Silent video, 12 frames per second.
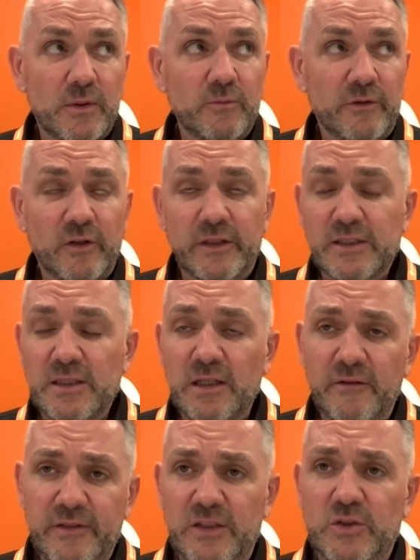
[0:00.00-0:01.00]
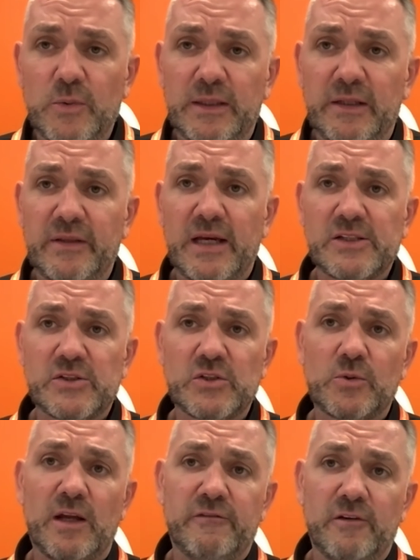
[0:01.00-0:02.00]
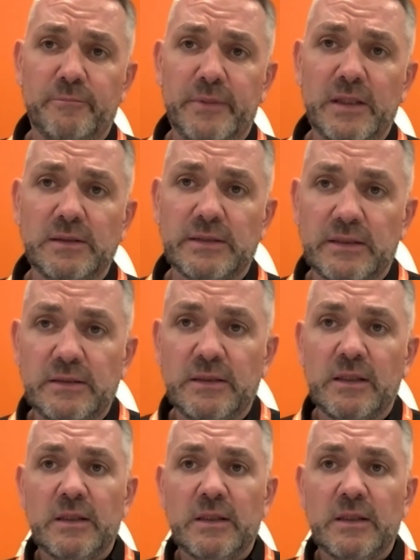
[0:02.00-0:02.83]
we've got this lovely 20,000 square foot building,